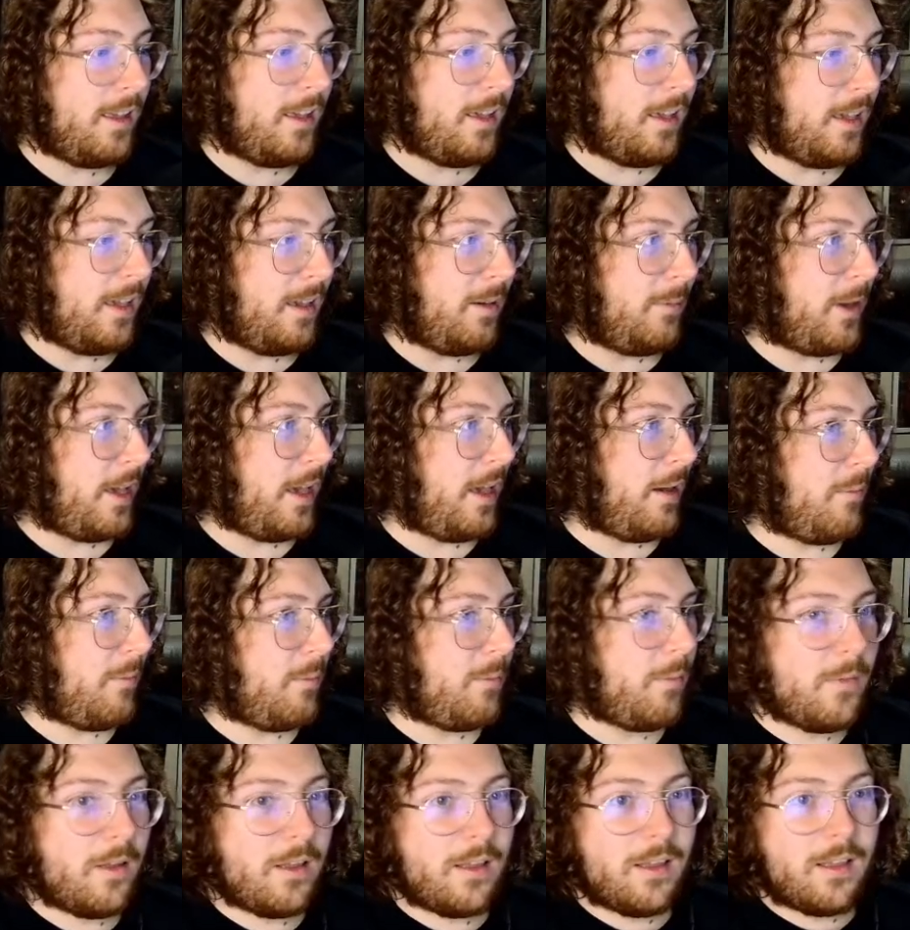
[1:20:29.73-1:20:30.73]
eBay
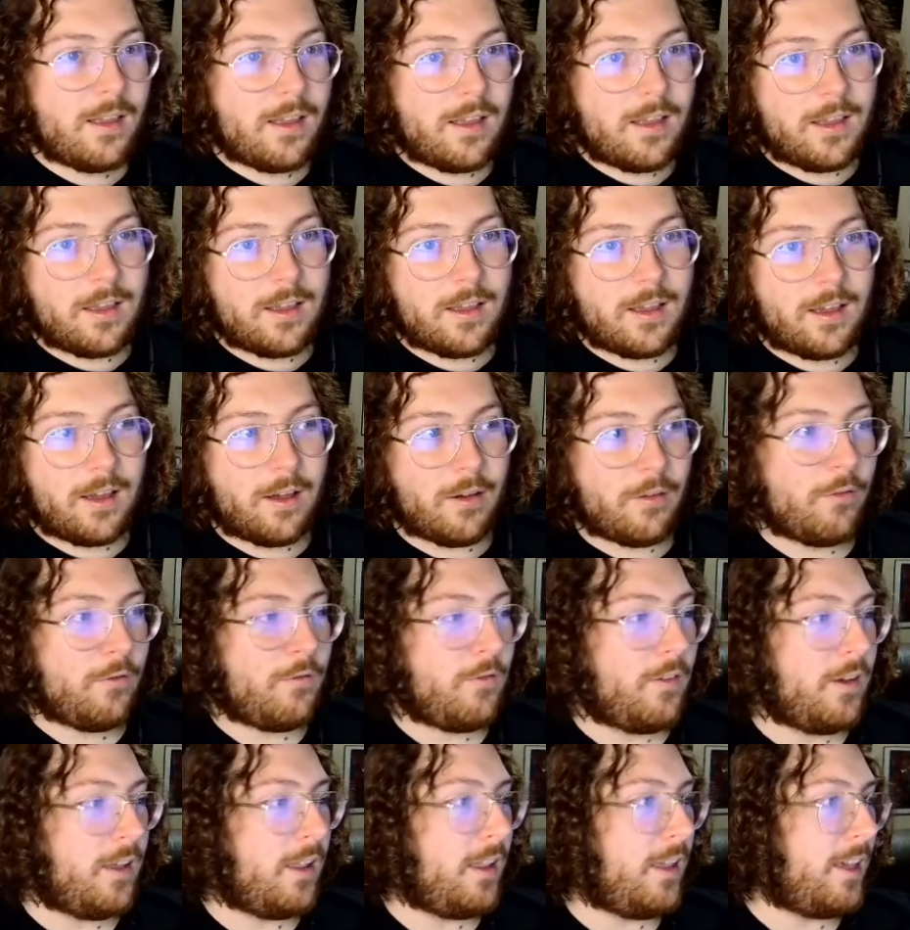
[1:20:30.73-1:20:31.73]

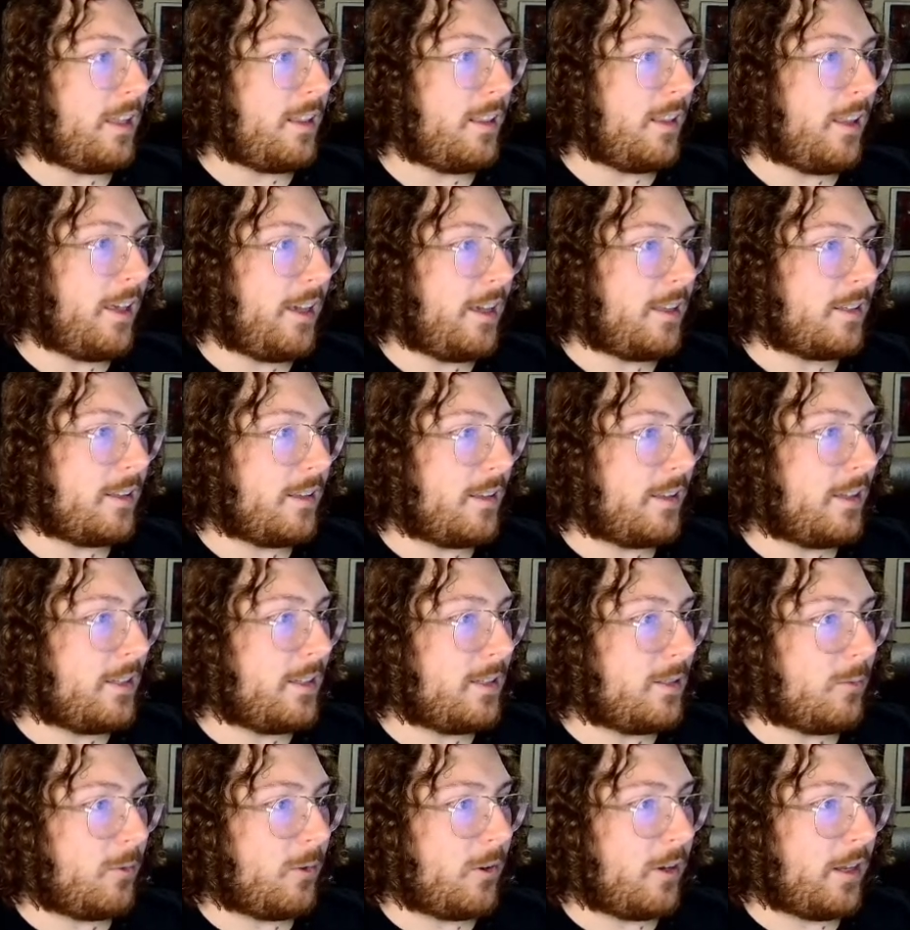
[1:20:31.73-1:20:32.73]
affiliate link to
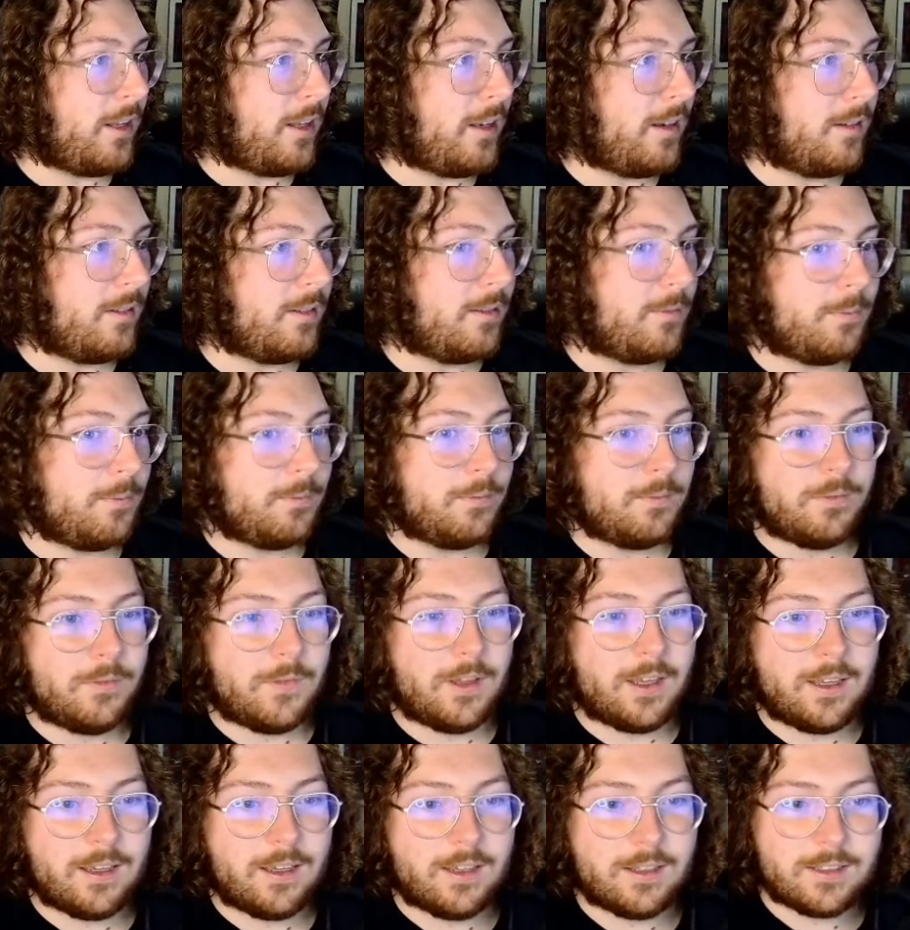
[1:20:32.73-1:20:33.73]
this one
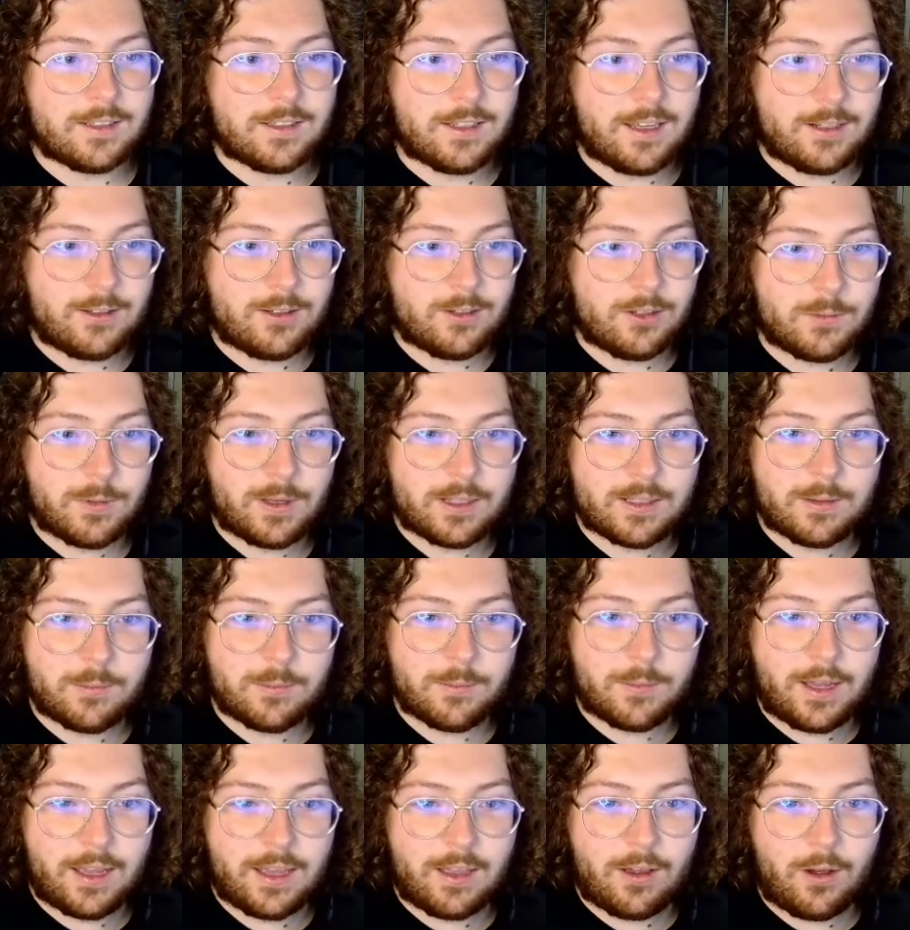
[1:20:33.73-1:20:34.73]
because Sadra is about to
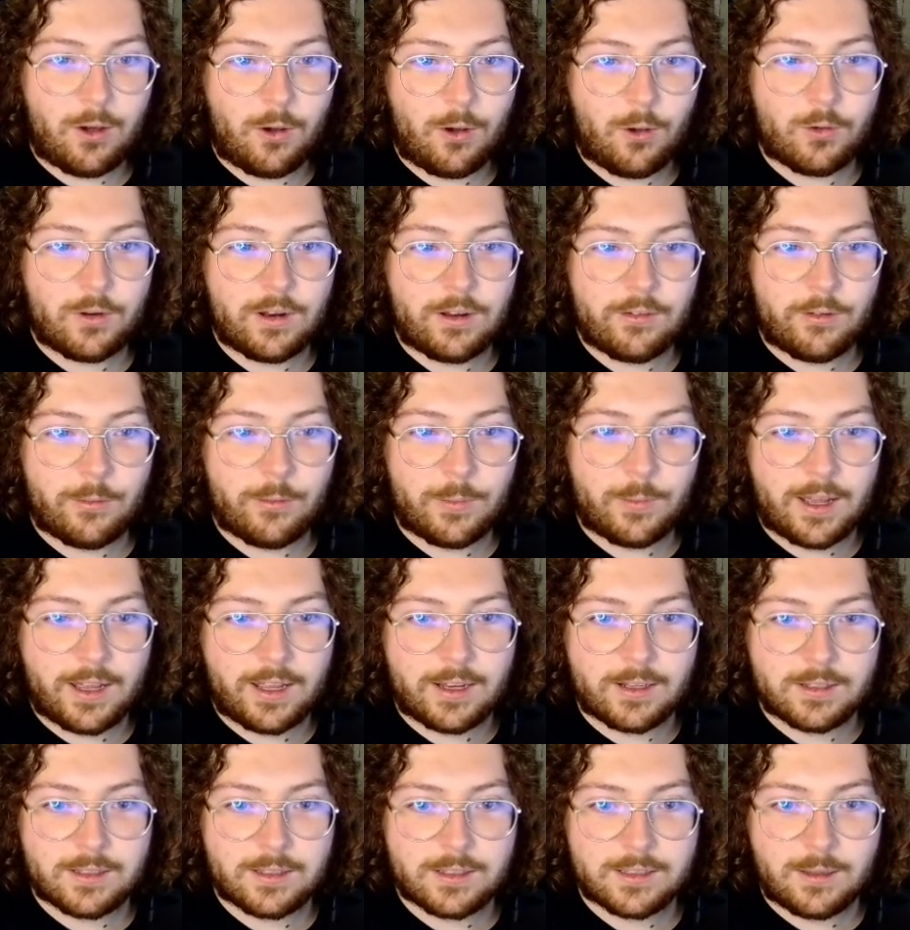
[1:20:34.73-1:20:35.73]
buy. Oh, never
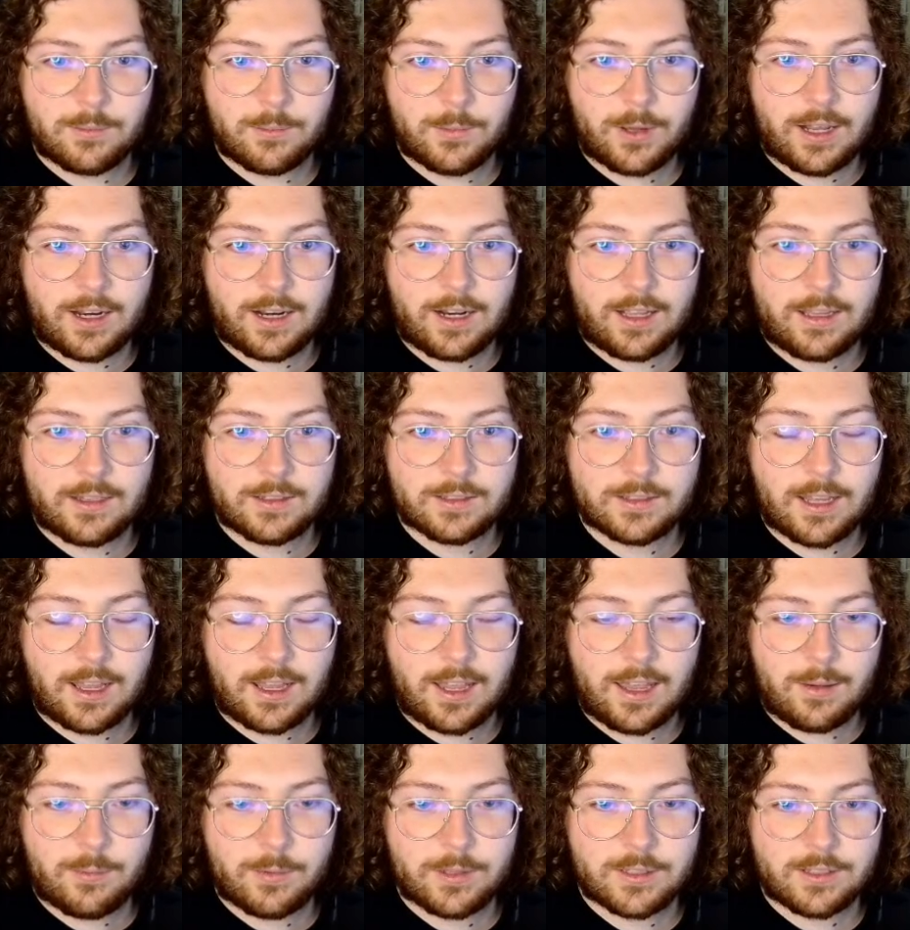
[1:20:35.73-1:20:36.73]
mind. Somebody's
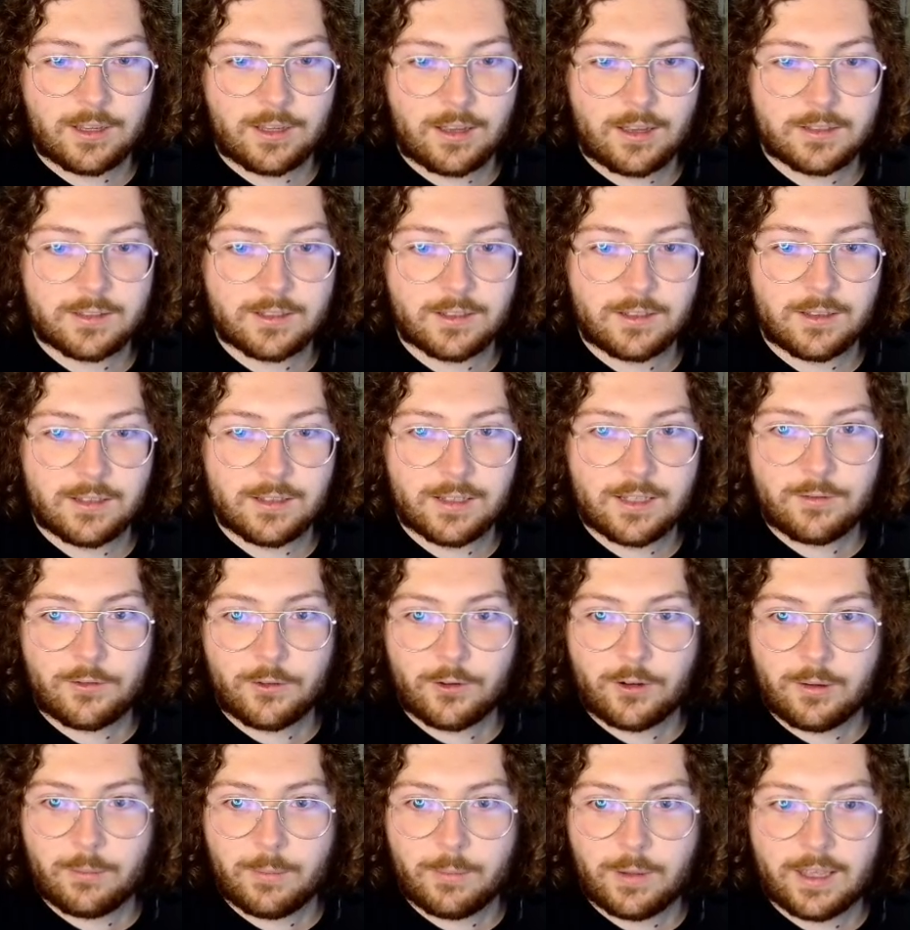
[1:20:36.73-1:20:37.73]
Amazon
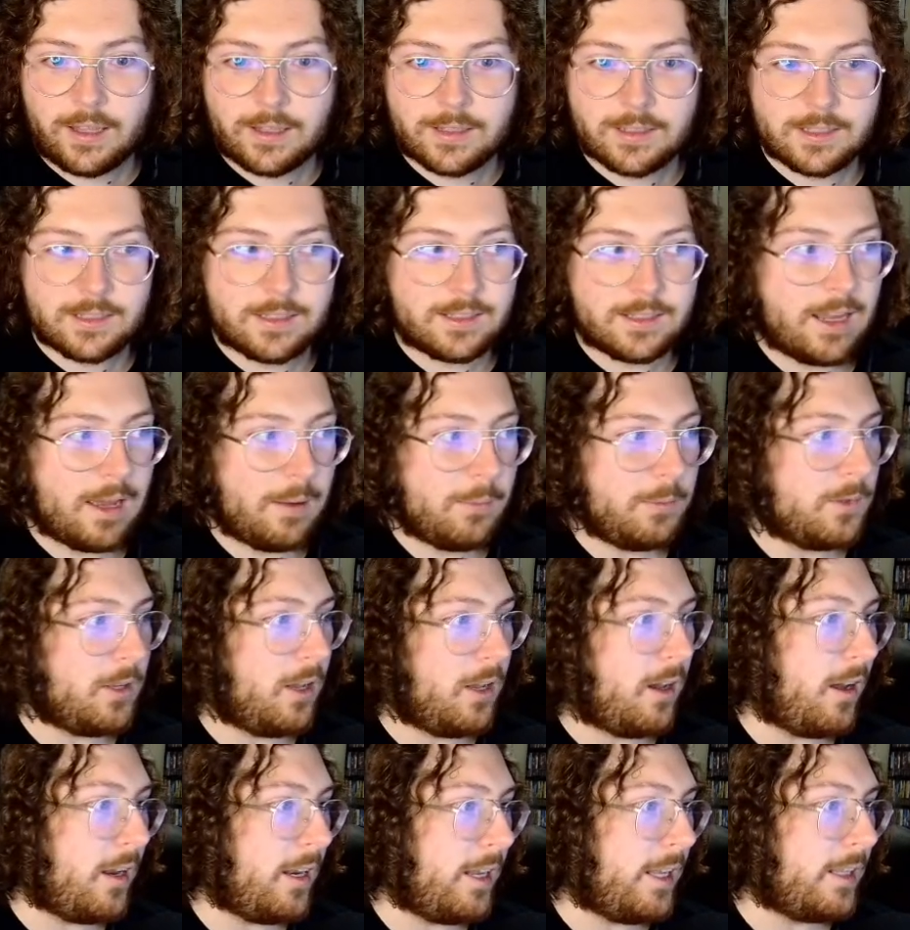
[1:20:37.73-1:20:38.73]
delivery man stepped
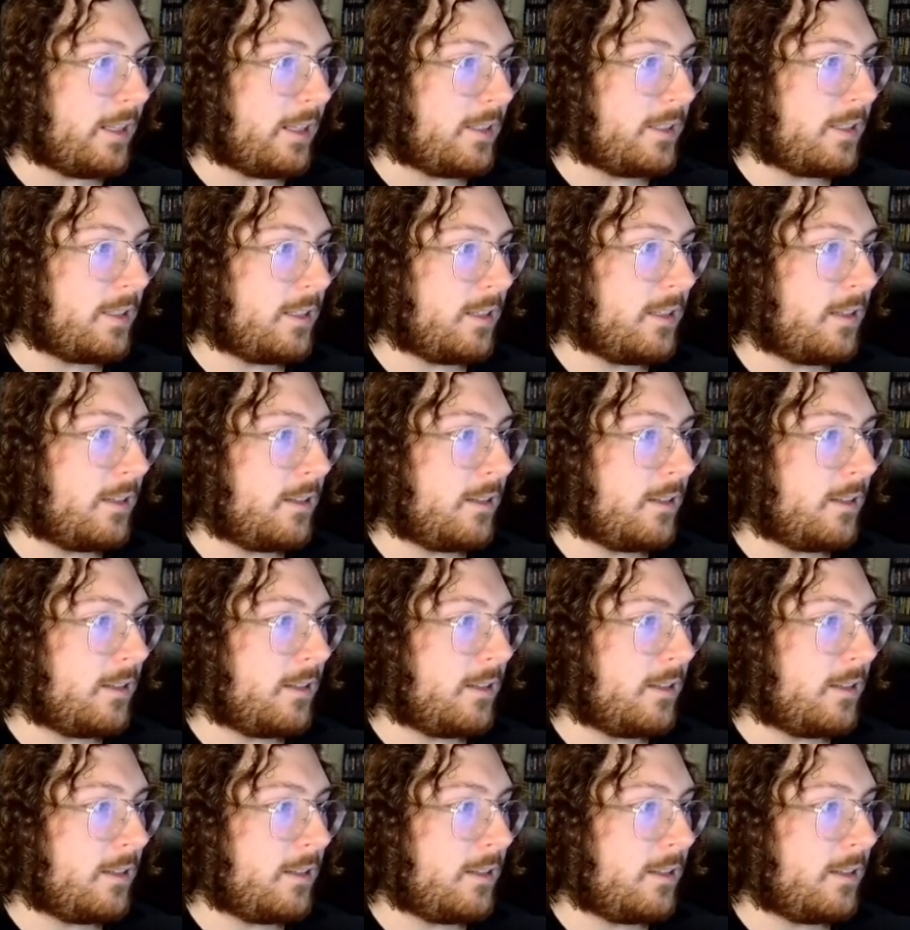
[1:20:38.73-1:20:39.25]
on it.